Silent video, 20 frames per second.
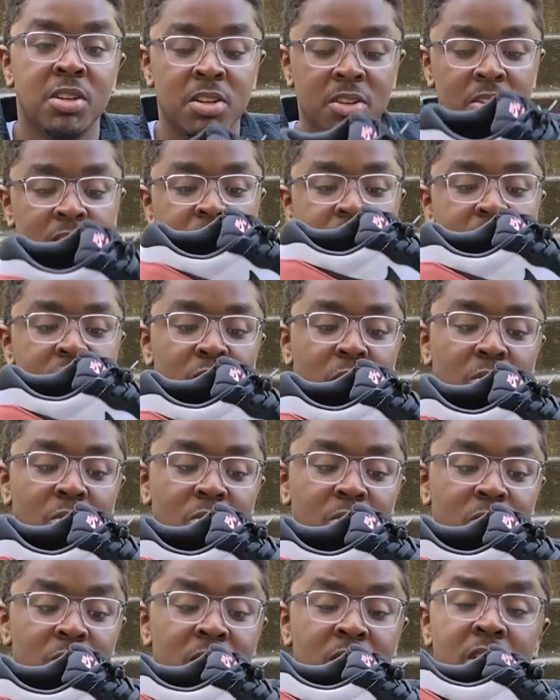The
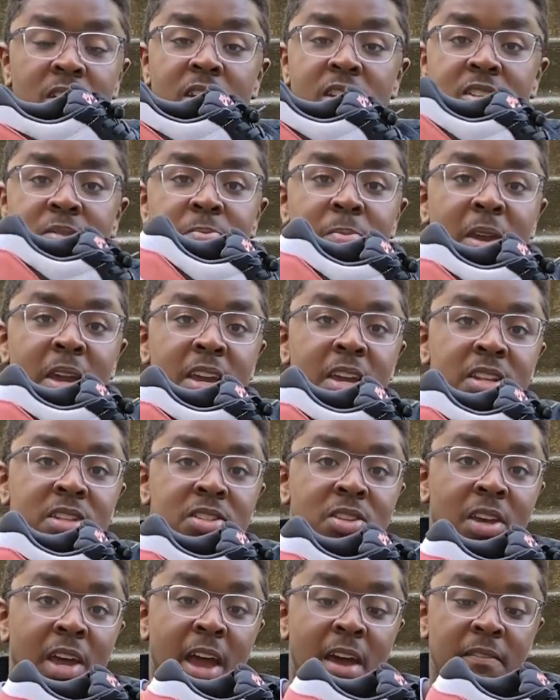sole is made
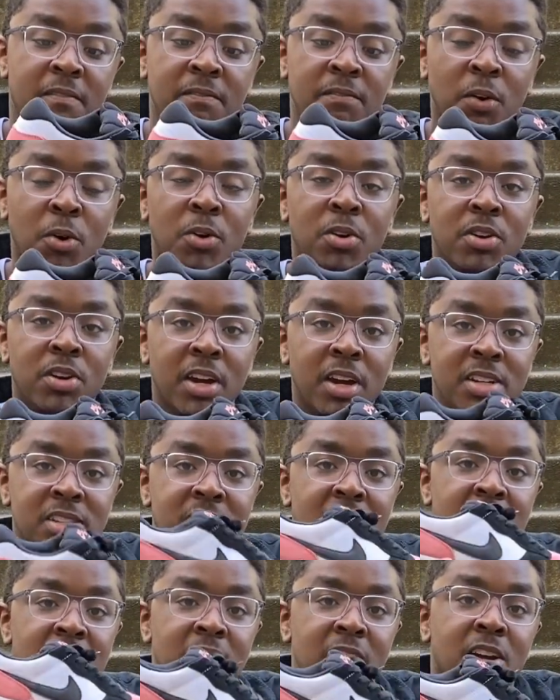to have vulcanized
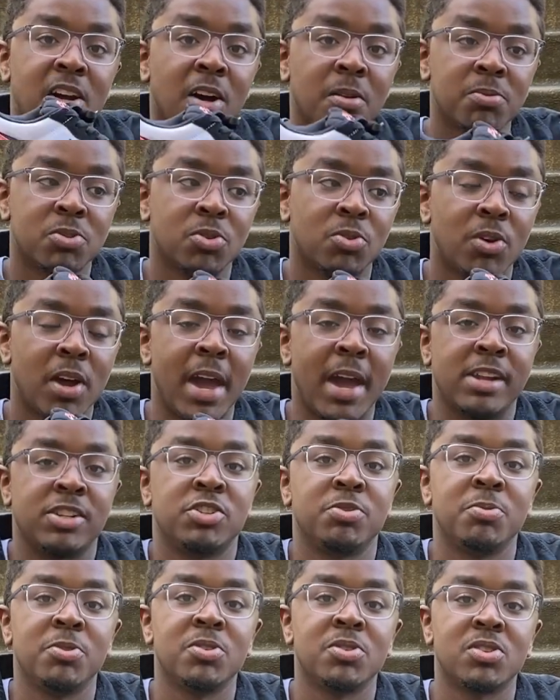and cupsole
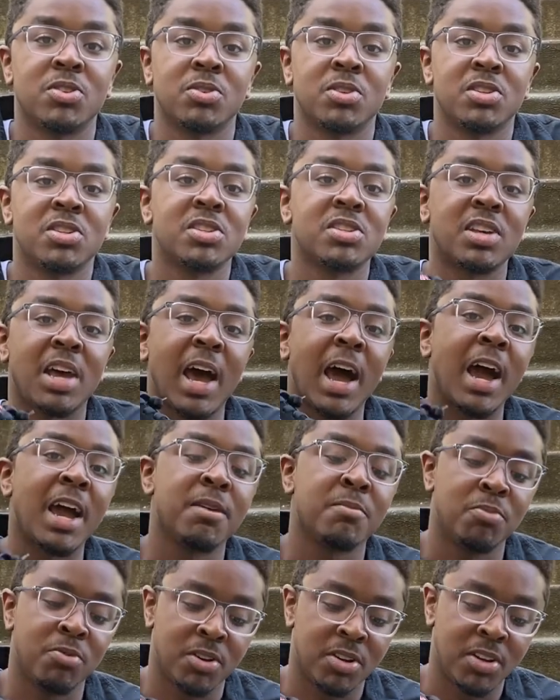attributes, so this is a
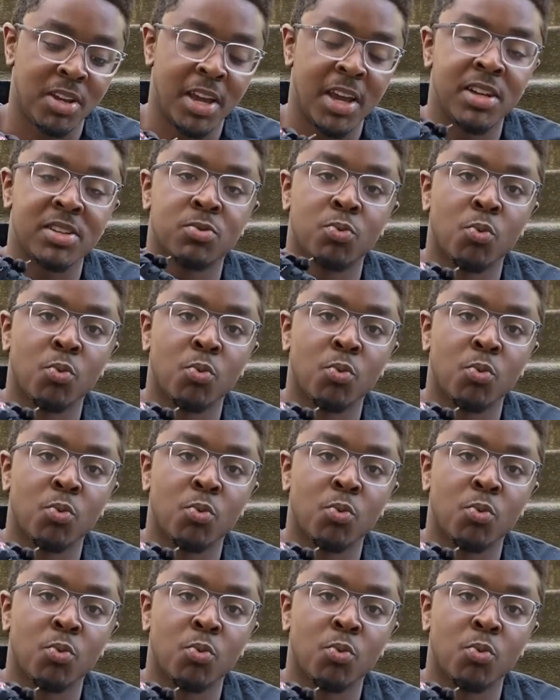hybrid as